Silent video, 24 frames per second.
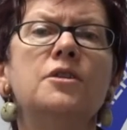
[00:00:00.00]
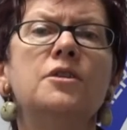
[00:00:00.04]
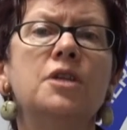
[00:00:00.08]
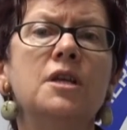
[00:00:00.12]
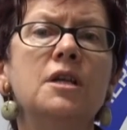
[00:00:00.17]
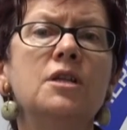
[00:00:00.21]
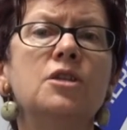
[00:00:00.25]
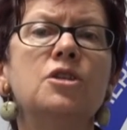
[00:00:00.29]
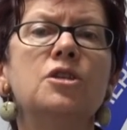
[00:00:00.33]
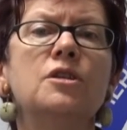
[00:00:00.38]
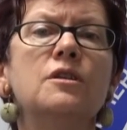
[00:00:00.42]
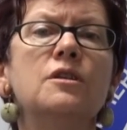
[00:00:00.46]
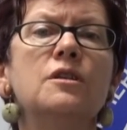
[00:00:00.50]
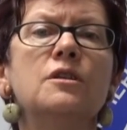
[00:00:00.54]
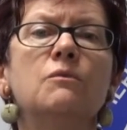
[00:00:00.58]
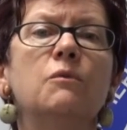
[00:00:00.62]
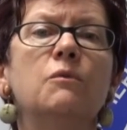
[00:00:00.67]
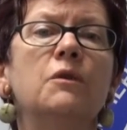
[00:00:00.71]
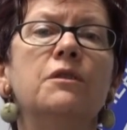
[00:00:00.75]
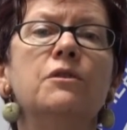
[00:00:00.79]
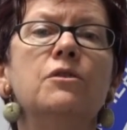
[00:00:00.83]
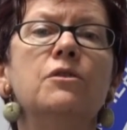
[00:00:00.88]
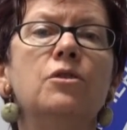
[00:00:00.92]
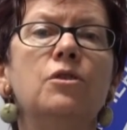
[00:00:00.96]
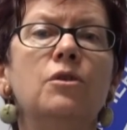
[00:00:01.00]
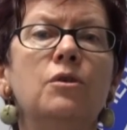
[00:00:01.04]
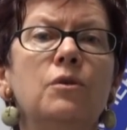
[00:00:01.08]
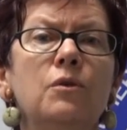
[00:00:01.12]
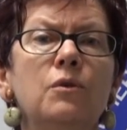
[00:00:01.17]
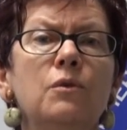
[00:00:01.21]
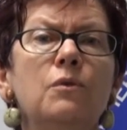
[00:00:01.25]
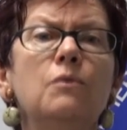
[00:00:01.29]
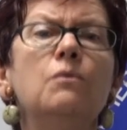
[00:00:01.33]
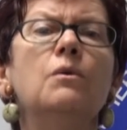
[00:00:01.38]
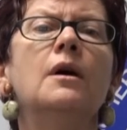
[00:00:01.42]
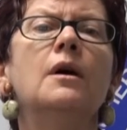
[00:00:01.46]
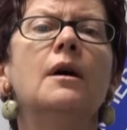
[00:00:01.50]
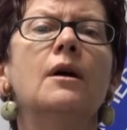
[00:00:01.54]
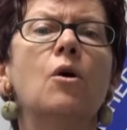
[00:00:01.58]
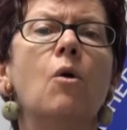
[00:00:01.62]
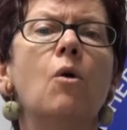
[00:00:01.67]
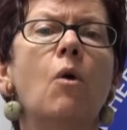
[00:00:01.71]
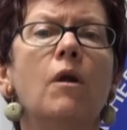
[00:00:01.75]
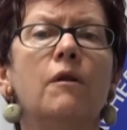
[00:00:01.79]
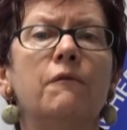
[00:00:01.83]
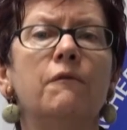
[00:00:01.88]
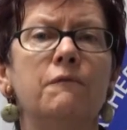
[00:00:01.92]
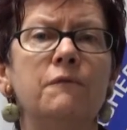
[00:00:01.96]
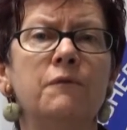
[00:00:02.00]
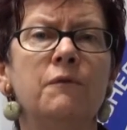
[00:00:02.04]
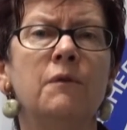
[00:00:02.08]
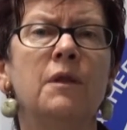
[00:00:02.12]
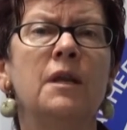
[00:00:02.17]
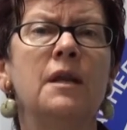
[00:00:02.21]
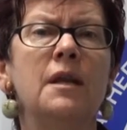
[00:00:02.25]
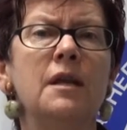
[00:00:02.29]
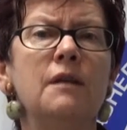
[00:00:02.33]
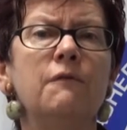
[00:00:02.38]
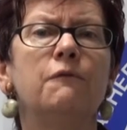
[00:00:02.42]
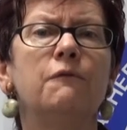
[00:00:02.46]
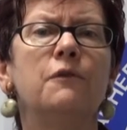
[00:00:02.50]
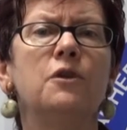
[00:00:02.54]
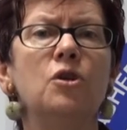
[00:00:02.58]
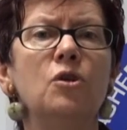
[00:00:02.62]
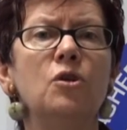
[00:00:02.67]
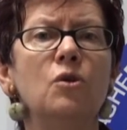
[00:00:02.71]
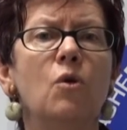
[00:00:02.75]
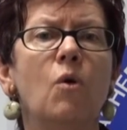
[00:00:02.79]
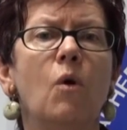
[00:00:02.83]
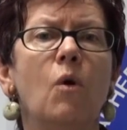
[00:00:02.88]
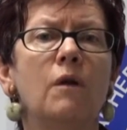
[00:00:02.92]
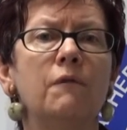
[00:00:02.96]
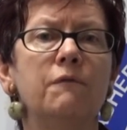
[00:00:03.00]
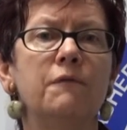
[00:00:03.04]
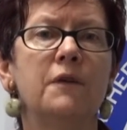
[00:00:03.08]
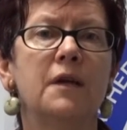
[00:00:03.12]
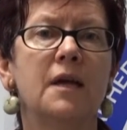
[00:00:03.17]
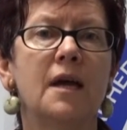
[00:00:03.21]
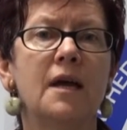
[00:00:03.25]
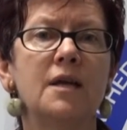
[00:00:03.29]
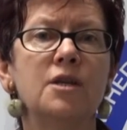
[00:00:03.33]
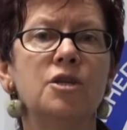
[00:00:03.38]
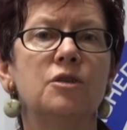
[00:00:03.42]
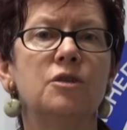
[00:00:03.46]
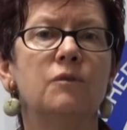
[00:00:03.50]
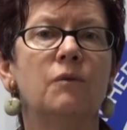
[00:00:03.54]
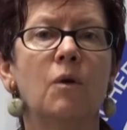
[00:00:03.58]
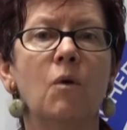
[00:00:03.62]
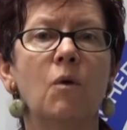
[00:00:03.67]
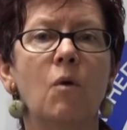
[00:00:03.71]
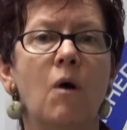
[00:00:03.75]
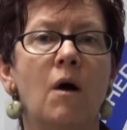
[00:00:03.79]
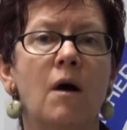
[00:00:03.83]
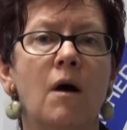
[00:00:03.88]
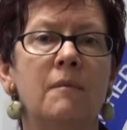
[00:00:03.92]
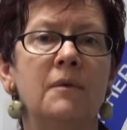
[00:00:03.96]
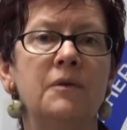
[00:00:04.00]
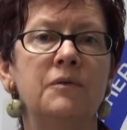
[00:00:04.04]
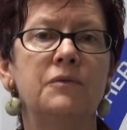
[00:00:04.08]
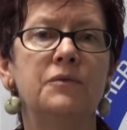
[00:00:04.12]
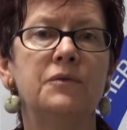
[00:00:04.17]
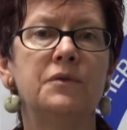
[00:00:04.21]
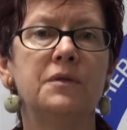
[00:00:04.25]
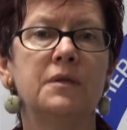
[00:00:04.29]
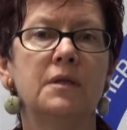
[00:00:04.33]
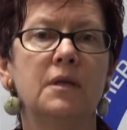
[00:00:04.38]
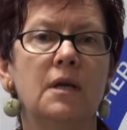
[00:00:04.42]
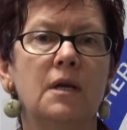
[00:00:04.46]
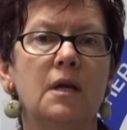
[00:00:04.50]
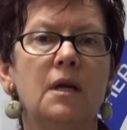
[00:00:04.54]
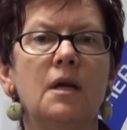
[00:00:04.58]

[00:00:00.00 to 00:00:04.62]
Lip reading: teachers with the need for new qualification requirements.